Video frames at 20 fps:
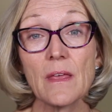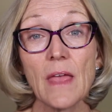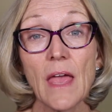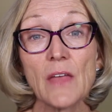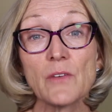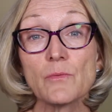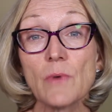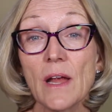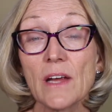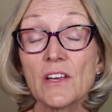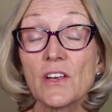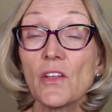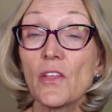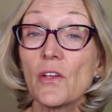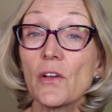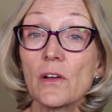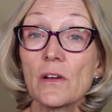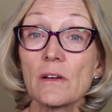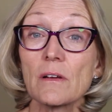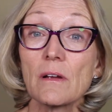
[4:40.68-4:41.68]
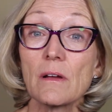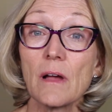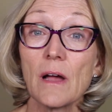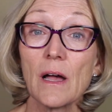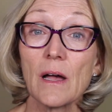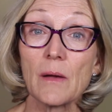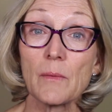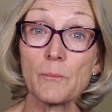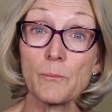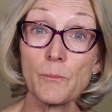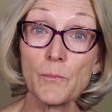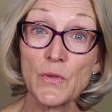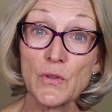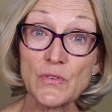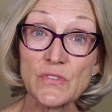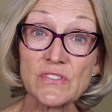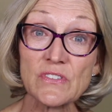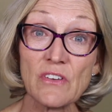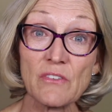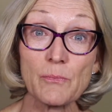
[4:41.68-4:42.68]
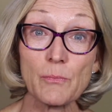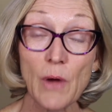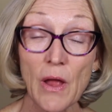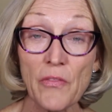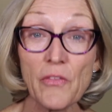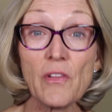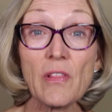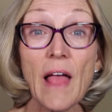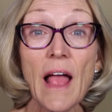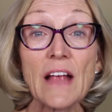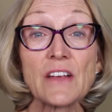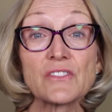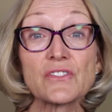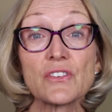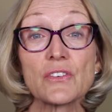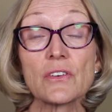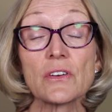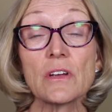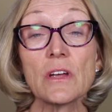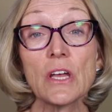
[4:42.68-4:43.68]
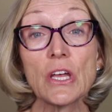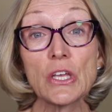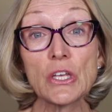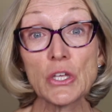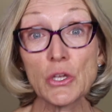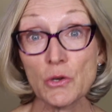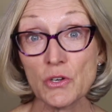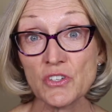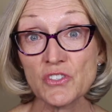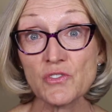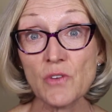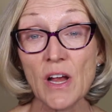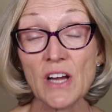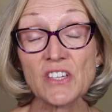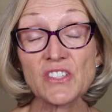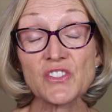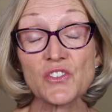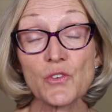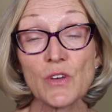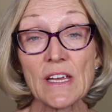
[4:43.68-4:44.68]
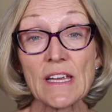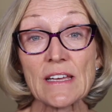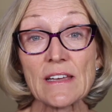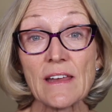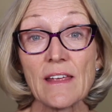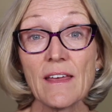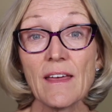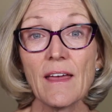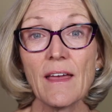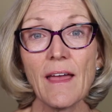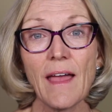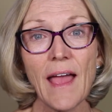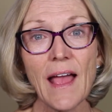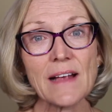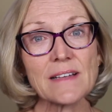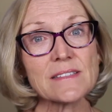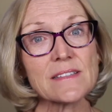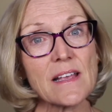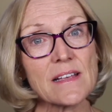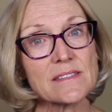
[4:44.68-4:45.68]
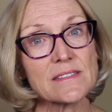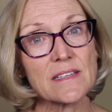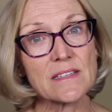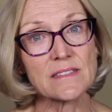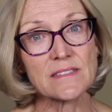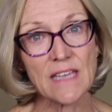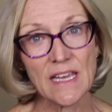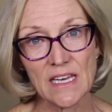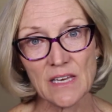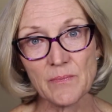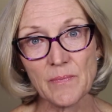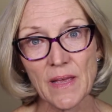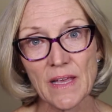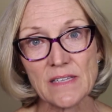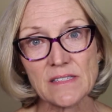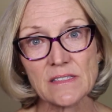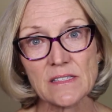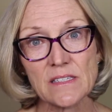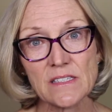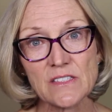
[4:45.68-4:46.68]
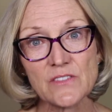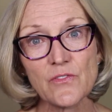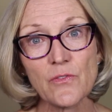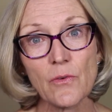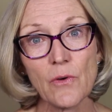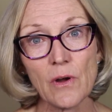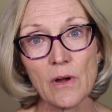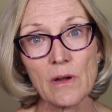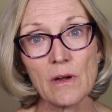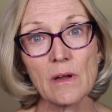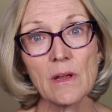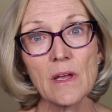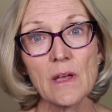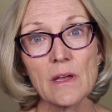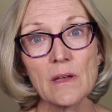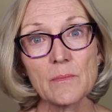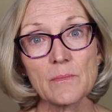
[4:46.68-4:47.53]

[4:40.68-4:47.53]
and regular use of Breathalyzer, urine drug screen, accessing databases for